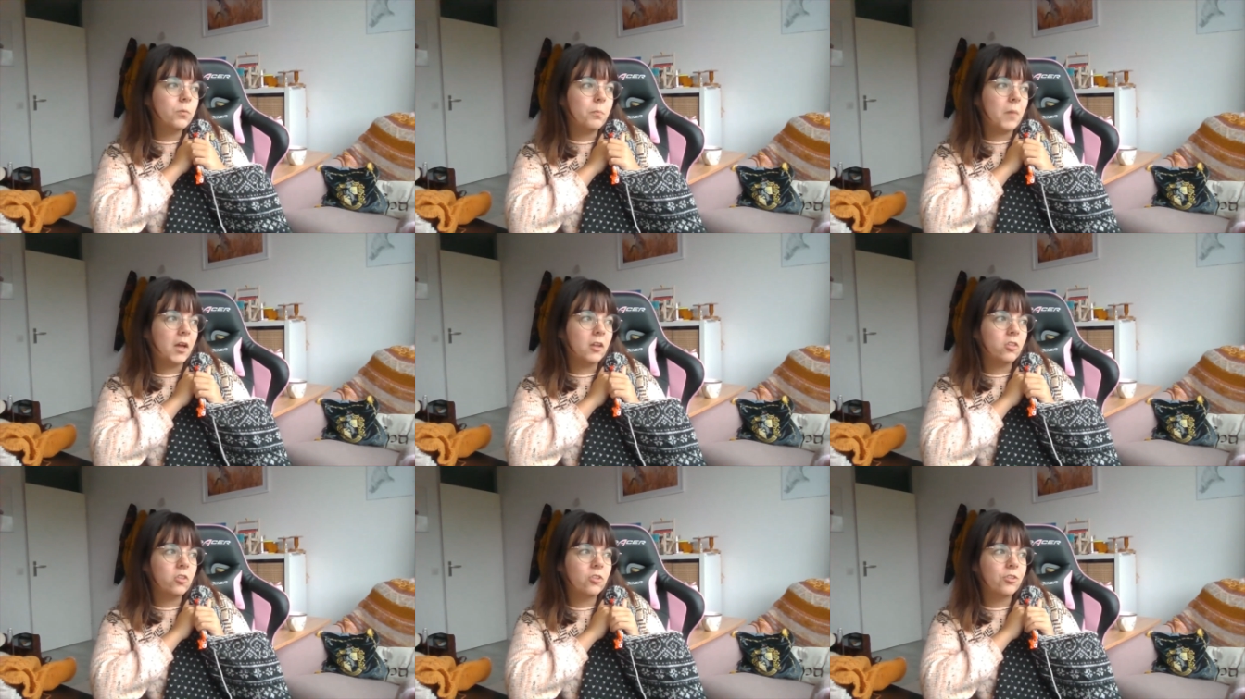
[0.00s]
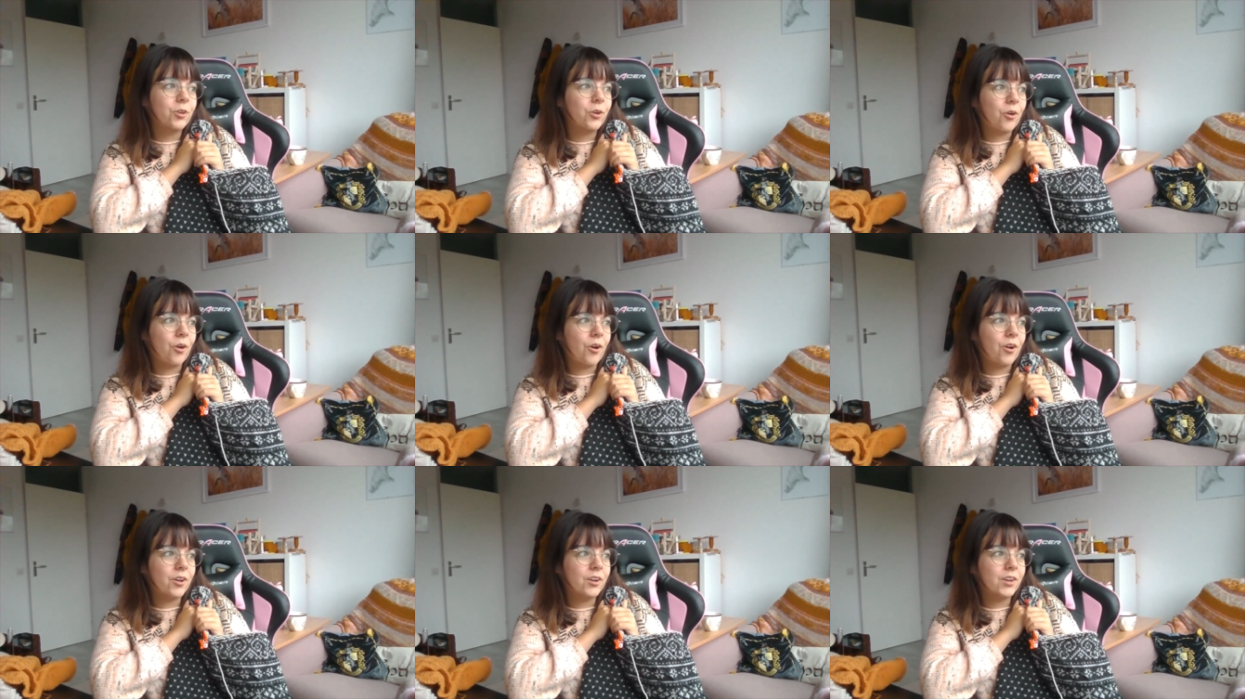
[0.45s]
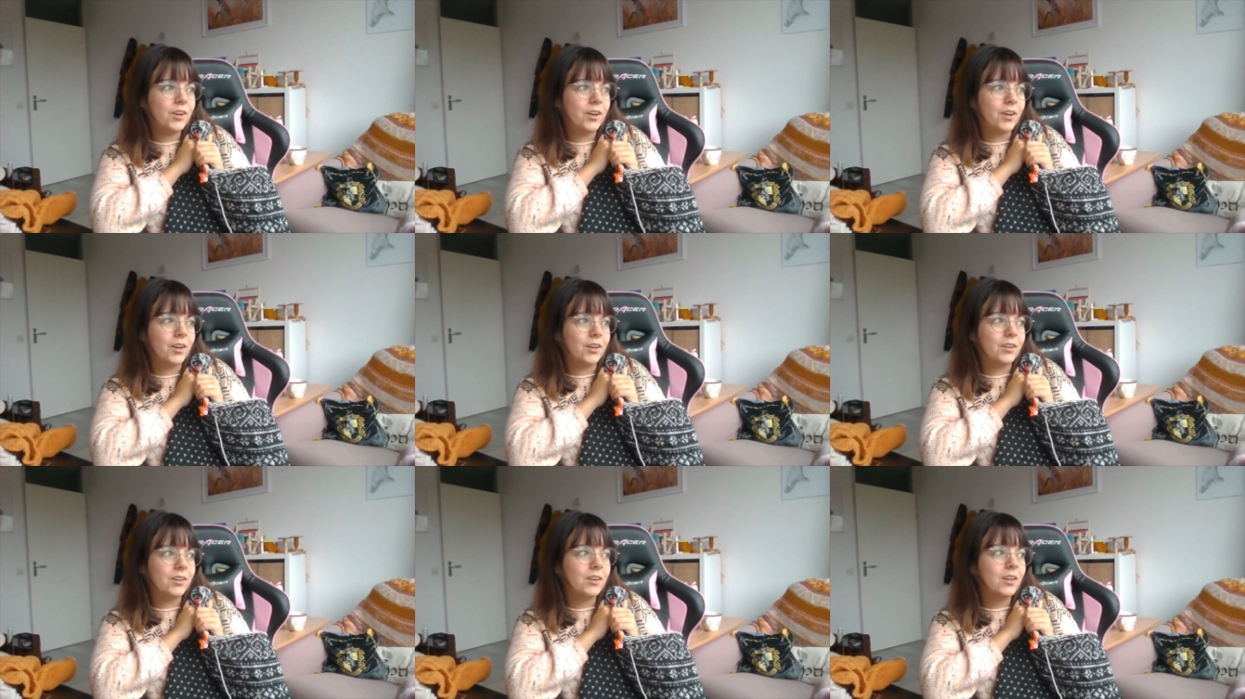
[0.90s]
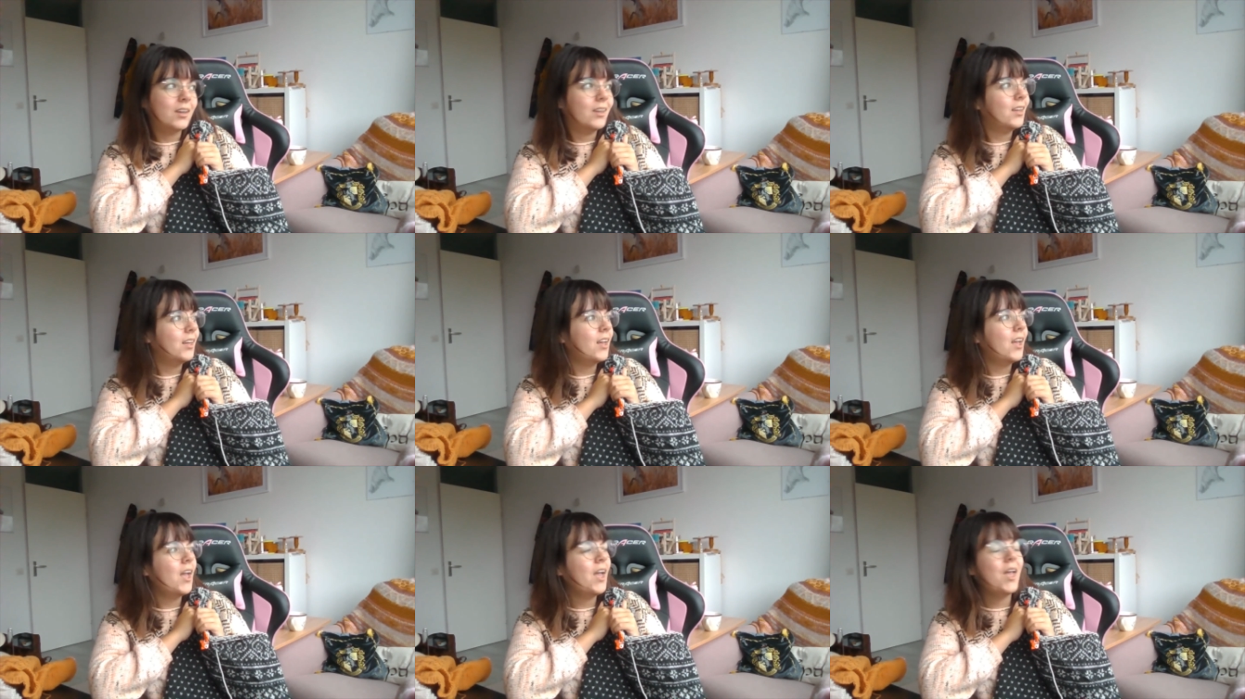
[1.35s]
match the cardigan,
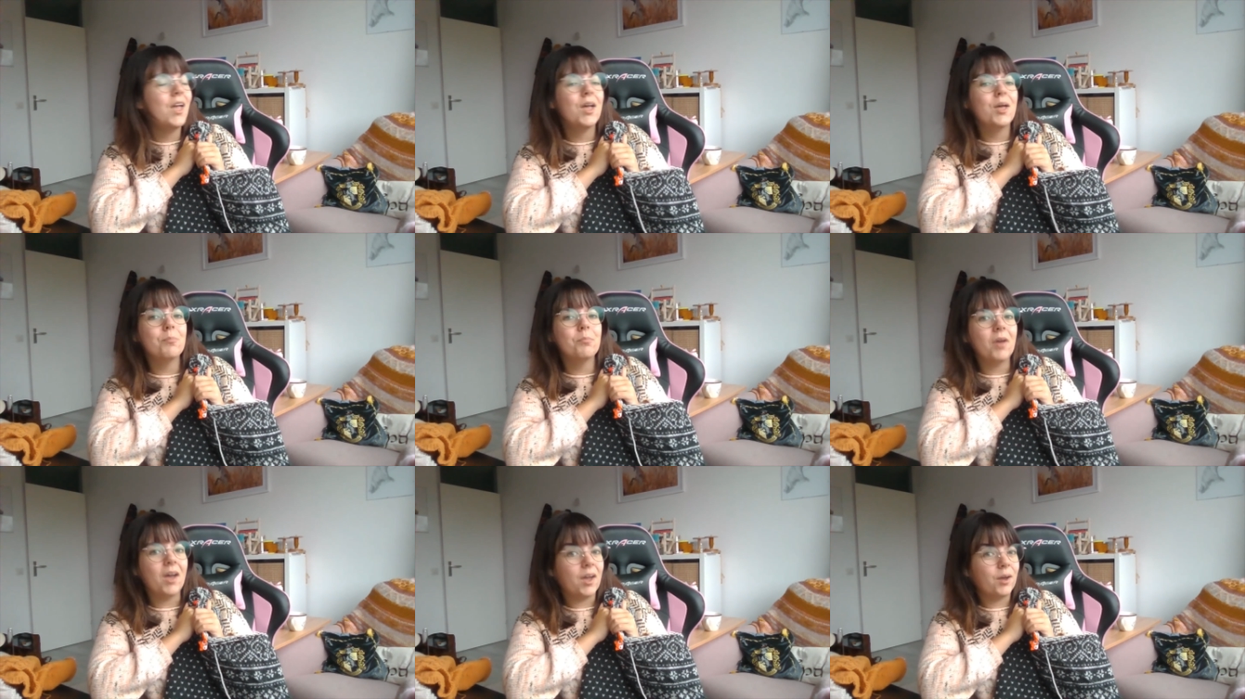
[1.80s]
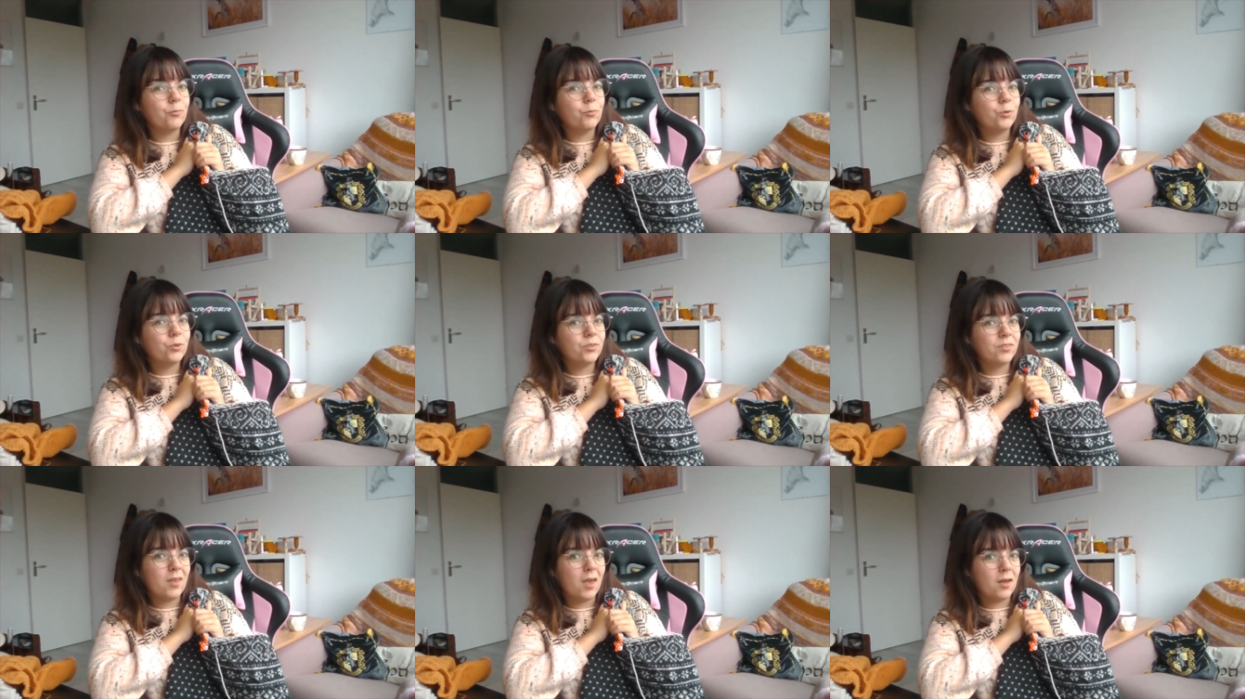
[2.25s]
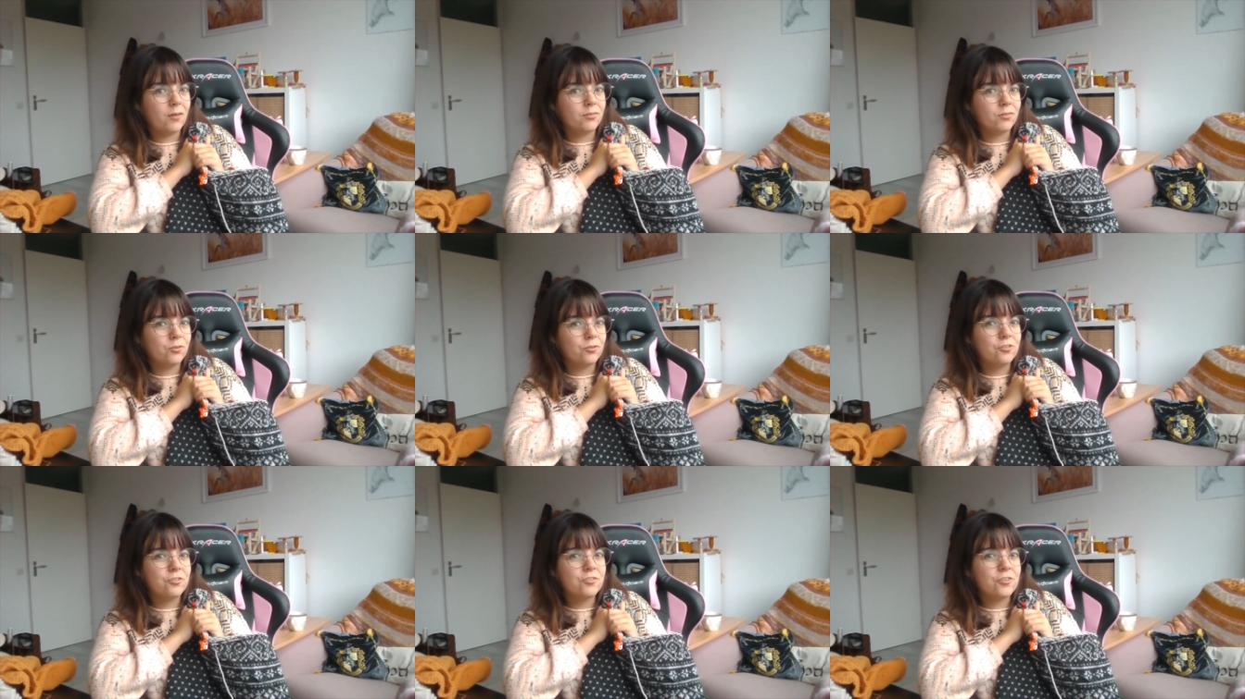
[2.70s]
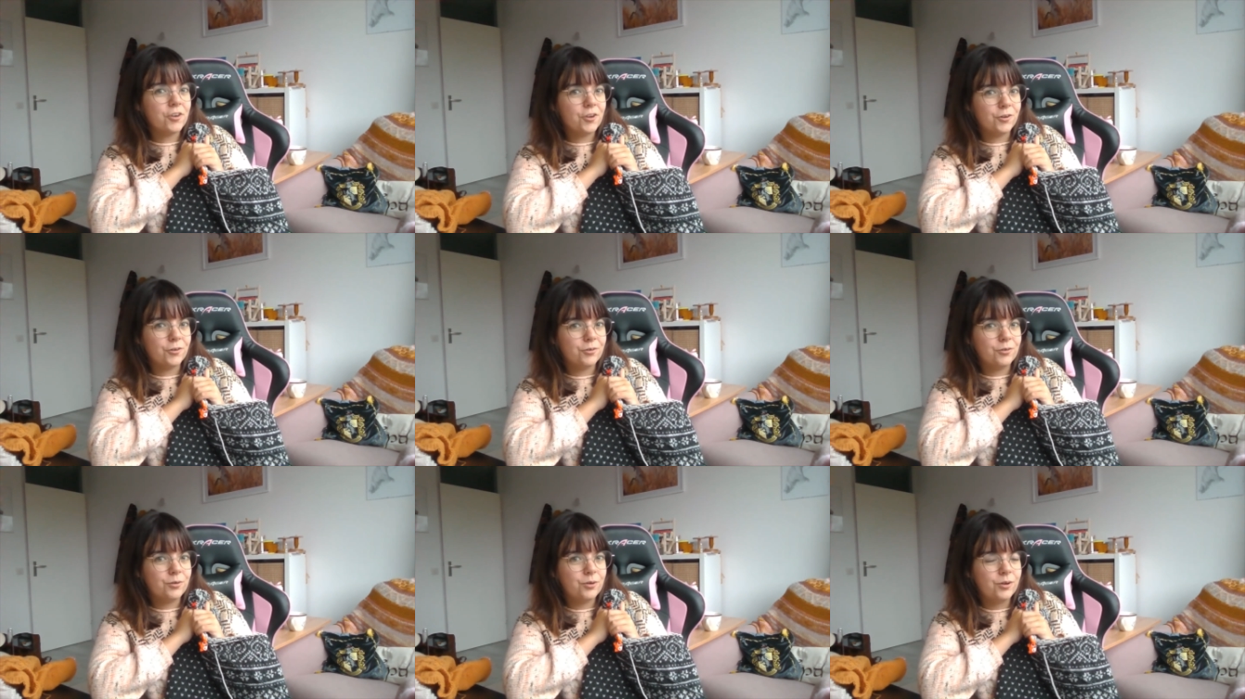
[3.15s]
but I won't have to
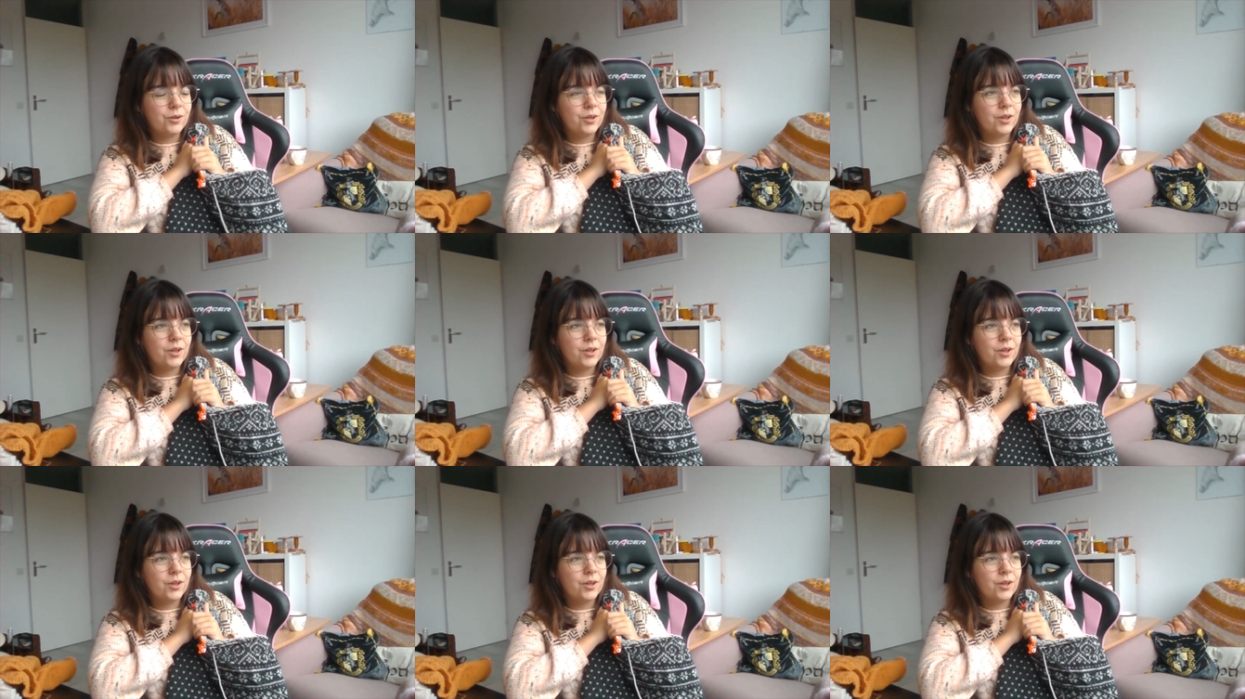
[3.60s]
sew.